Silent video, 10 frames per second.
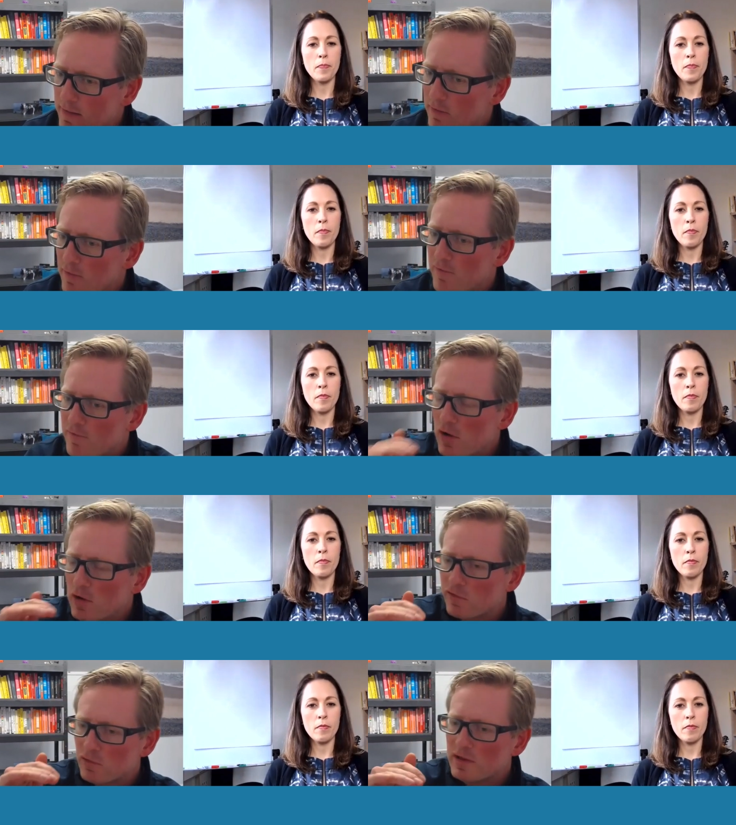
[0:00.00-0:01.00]

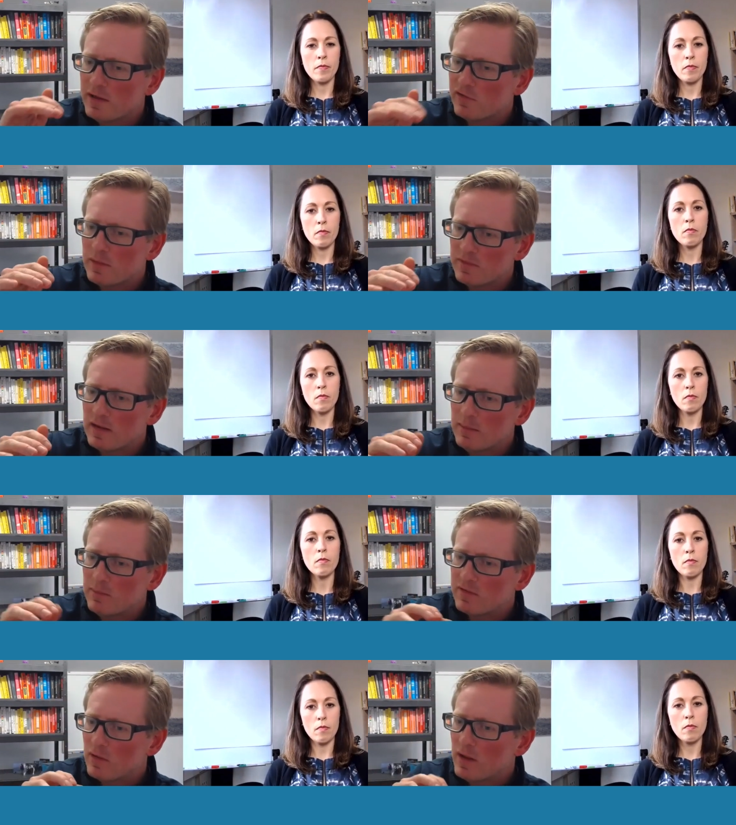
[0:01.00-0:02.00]
Speaker 1: functional leadership
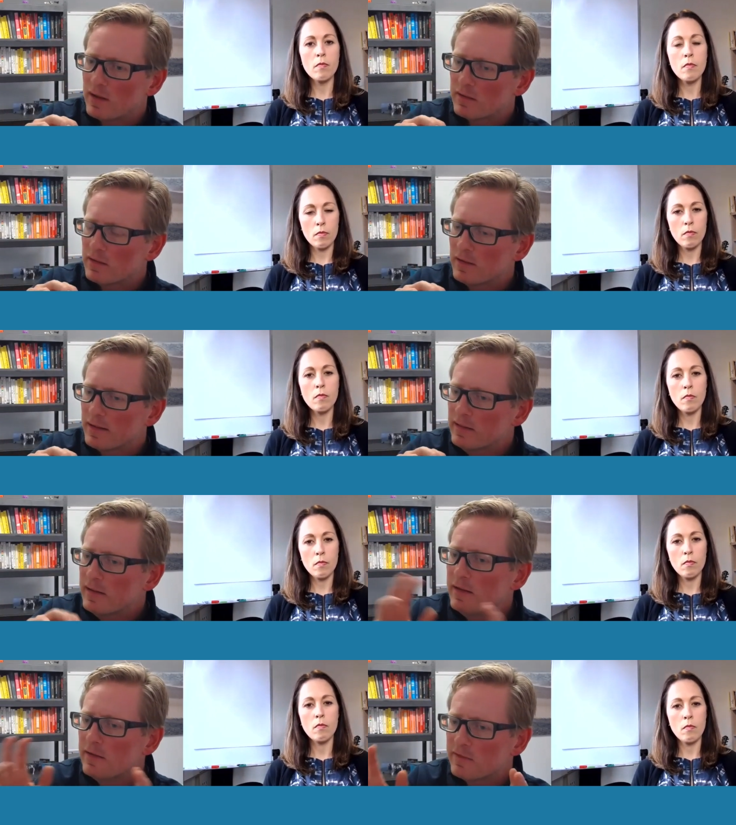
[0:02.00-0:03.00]
teams, so like the
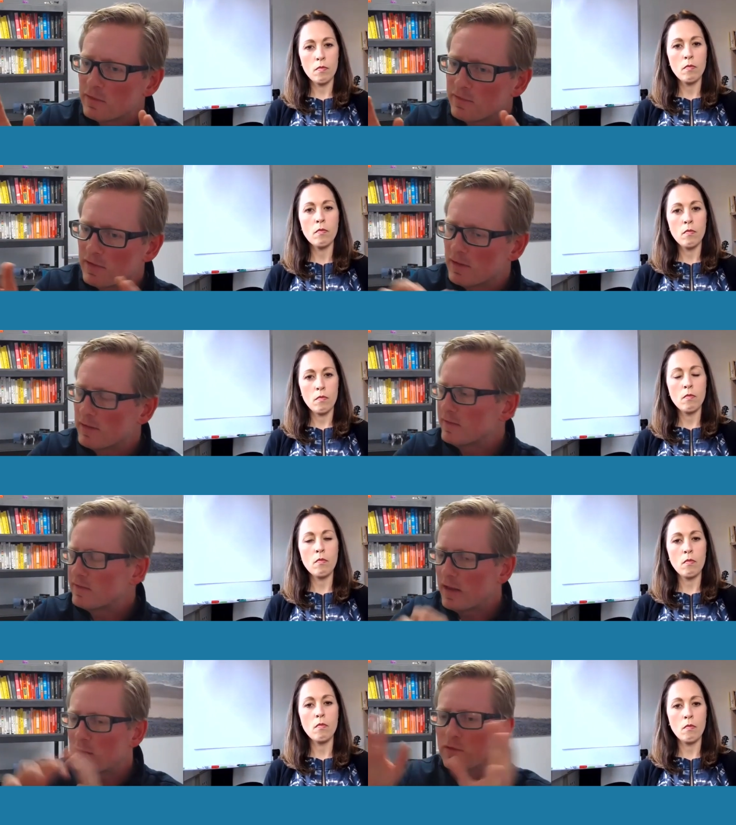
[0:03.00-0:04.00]
leaders of the
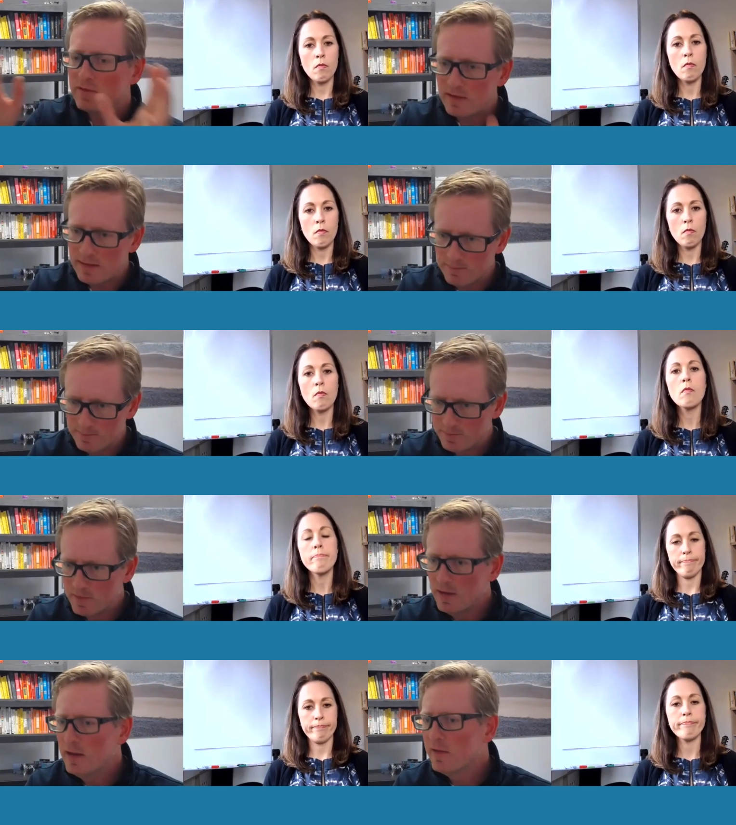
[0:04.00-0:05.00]
sales team,
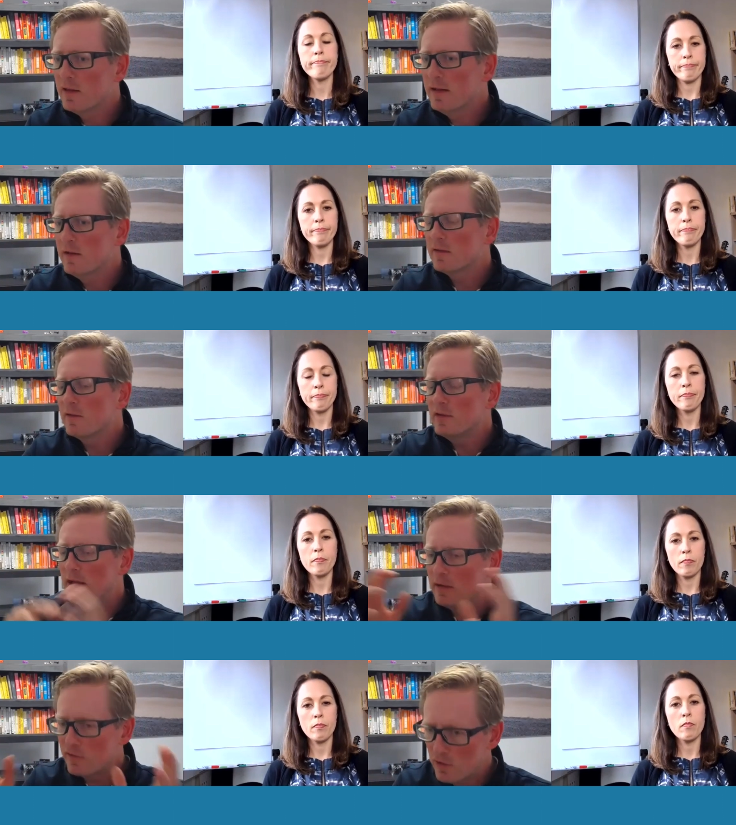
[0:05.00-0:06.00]
the leaders of the
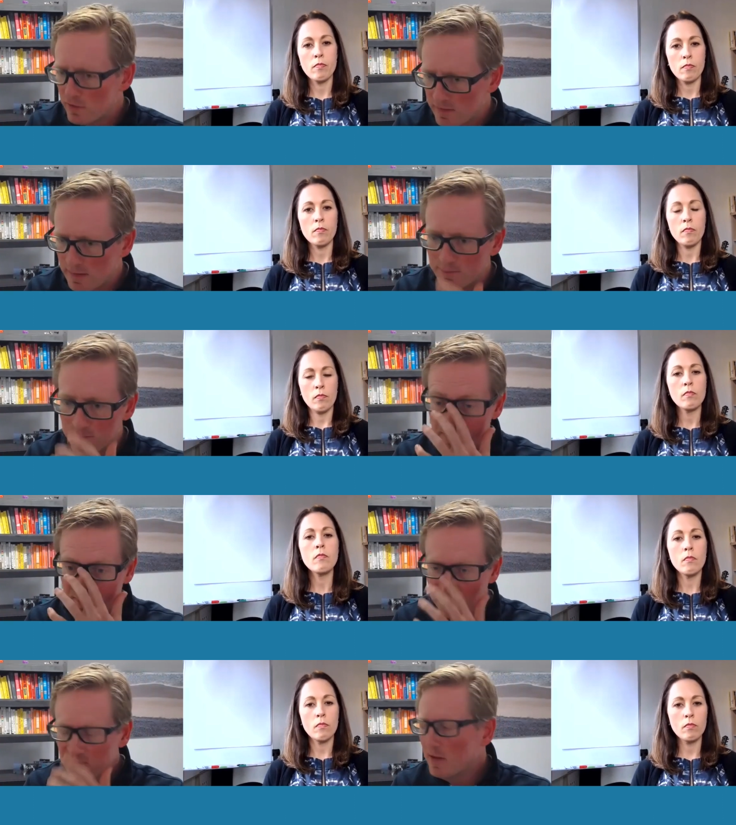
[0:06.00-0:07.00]
HR team,
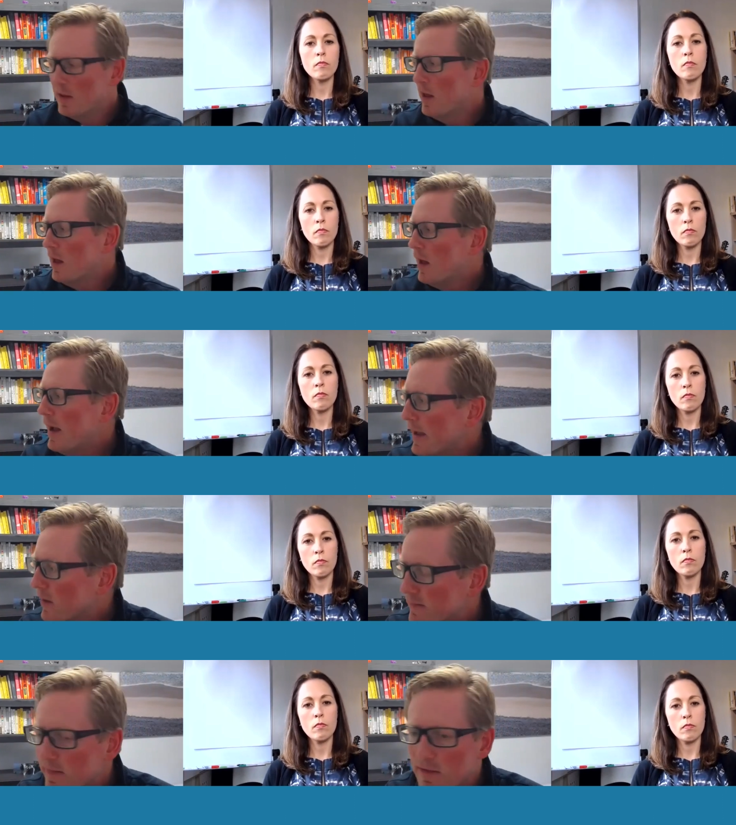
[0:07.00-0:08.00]
and
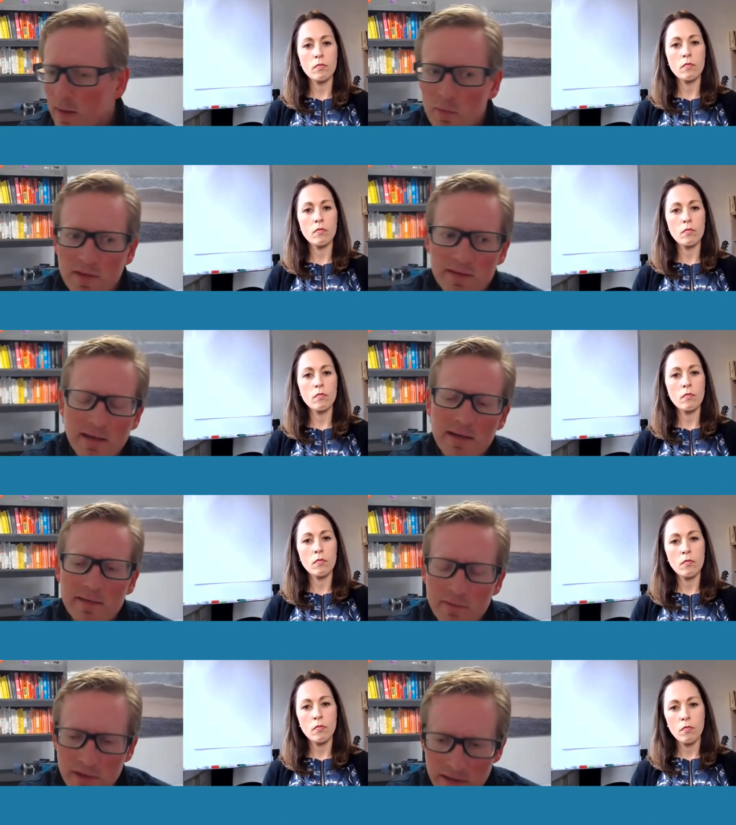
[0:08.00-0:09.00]
I tend to come up with
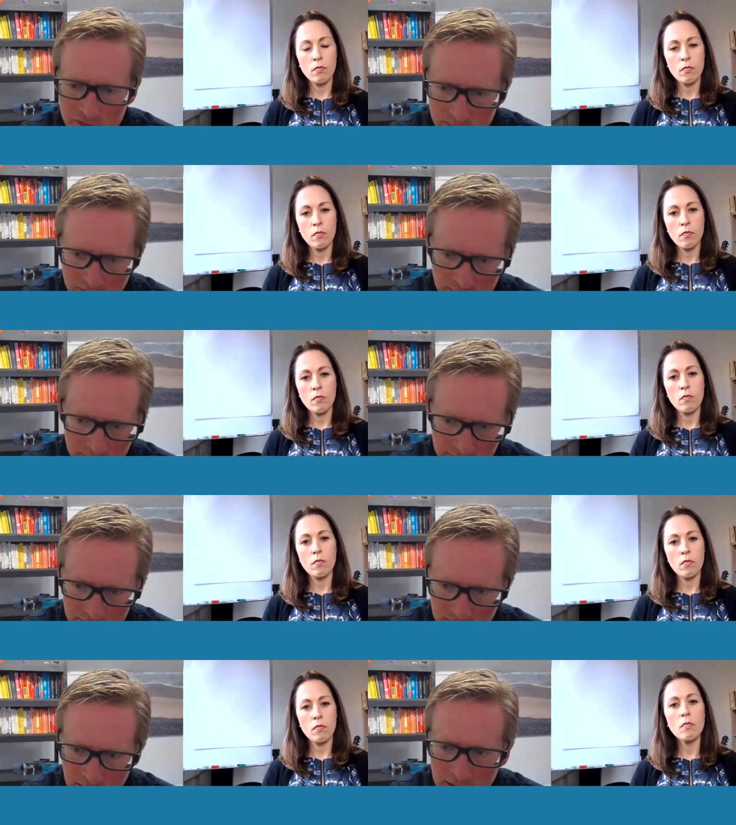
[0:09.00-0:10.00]
executive leadership teams.
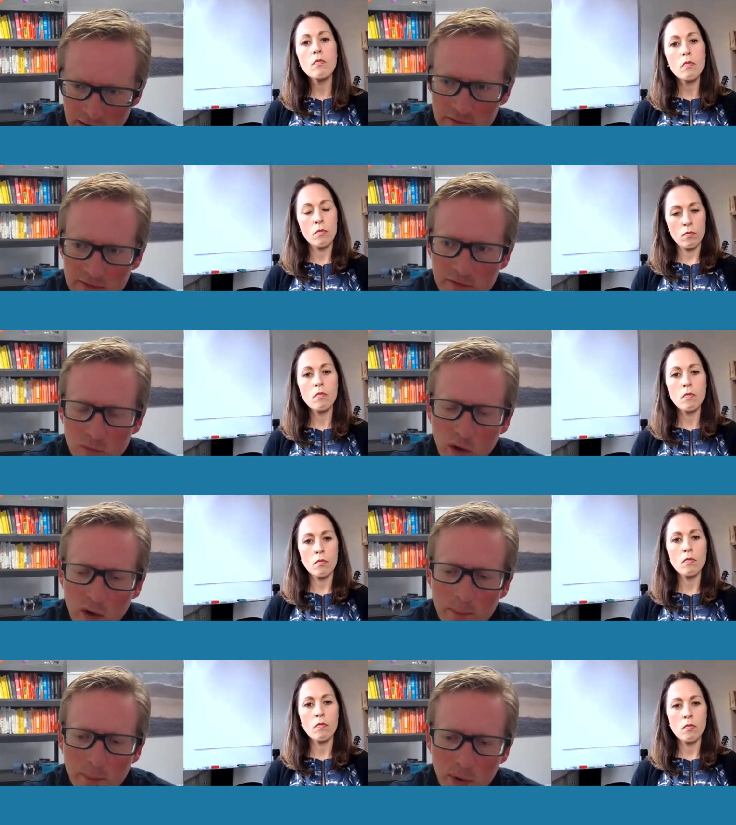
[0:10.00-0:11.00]
So that's where
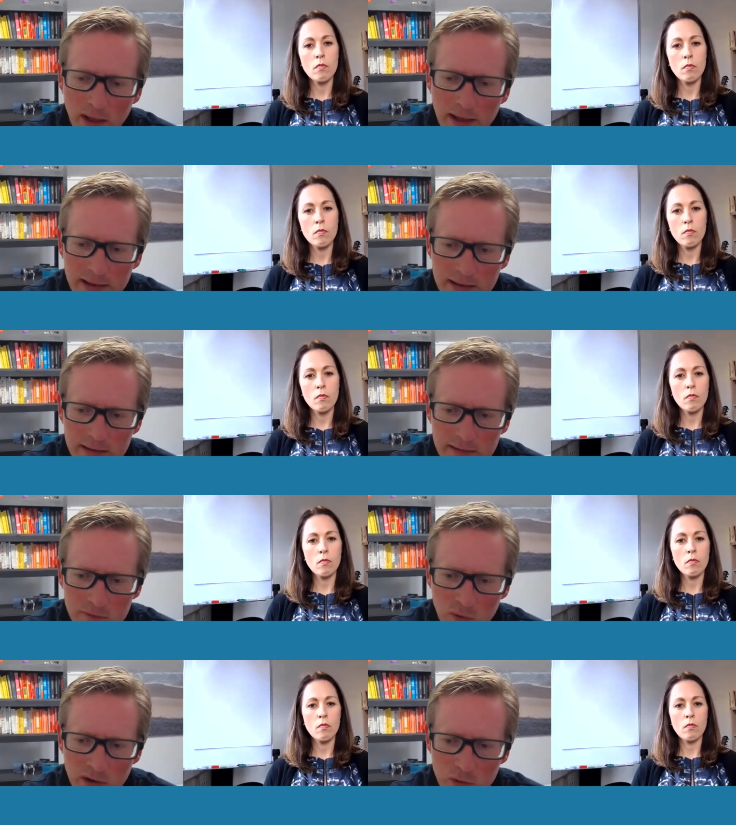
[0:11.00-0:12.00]
I play is
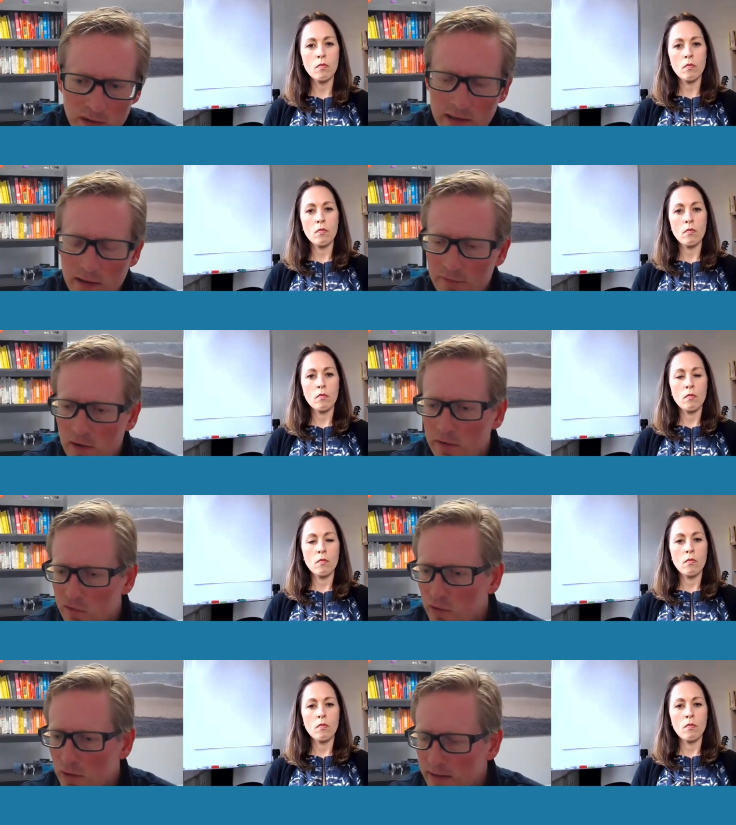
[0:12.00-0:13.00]
where you're leading a
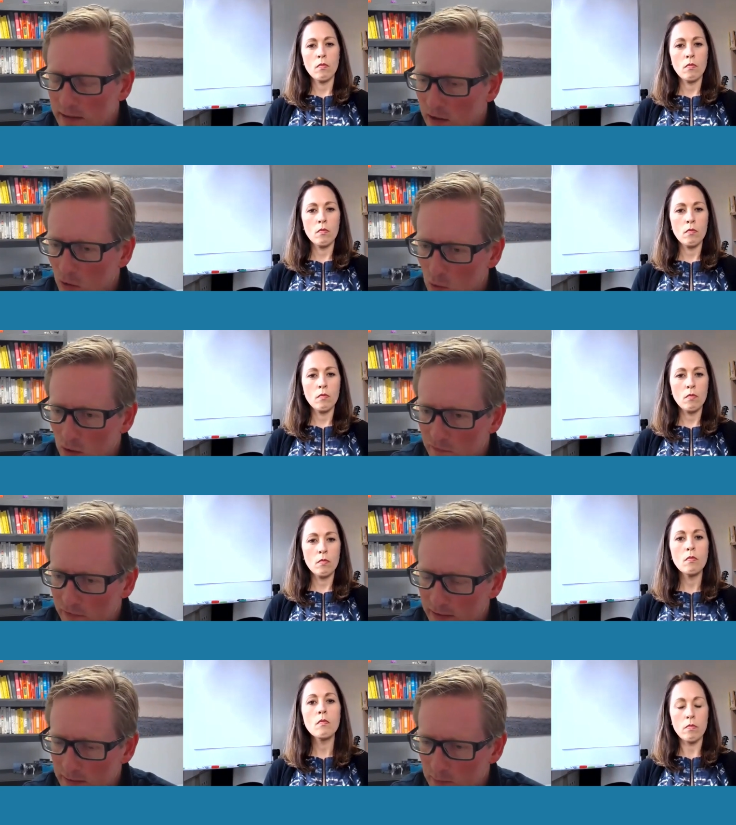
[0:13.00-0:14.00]
function or you're leading a whole of
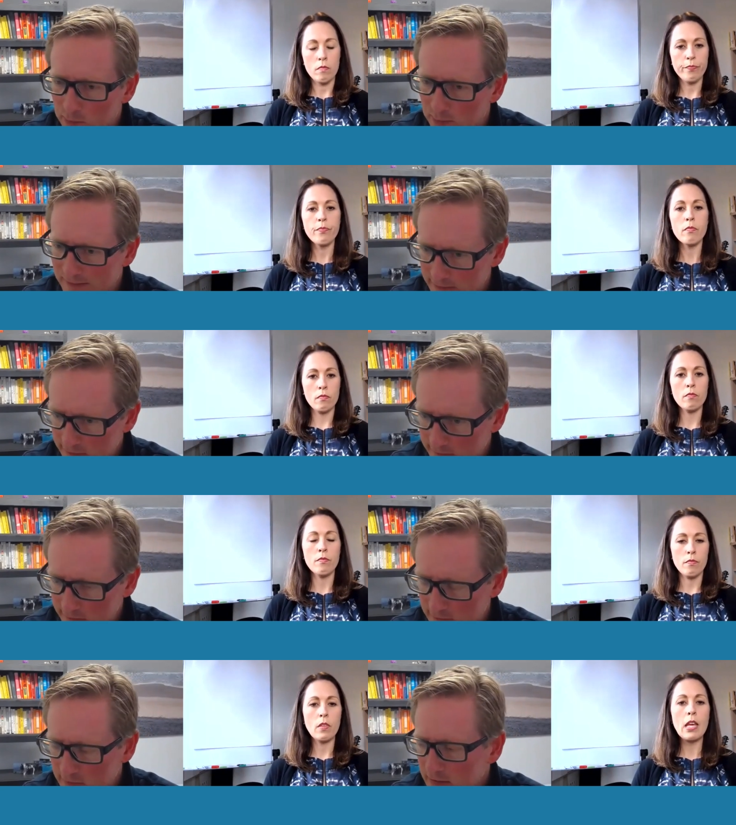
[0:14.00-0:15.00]
a
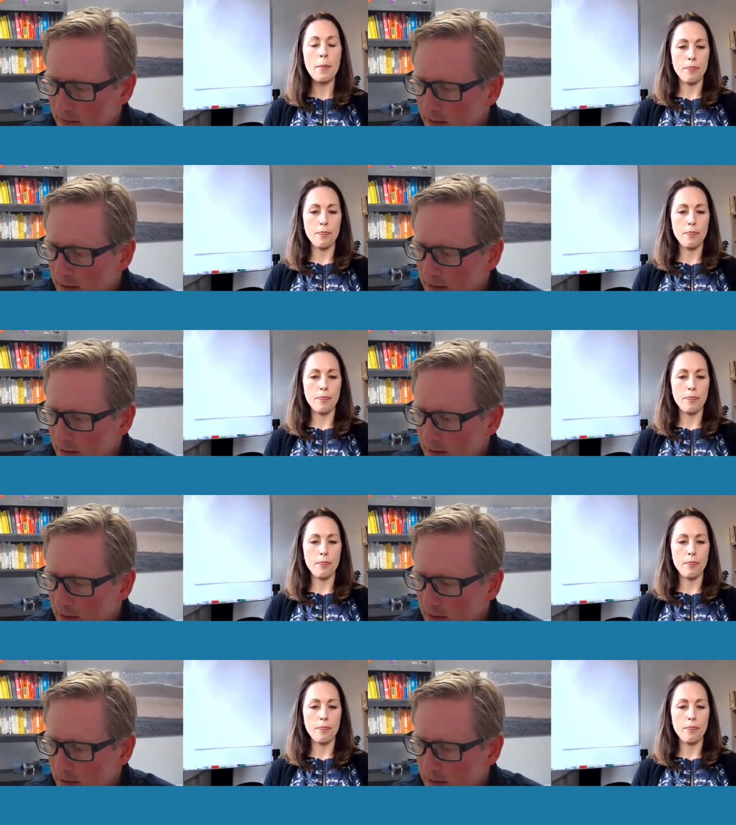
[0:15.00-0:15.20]
business. Yeah.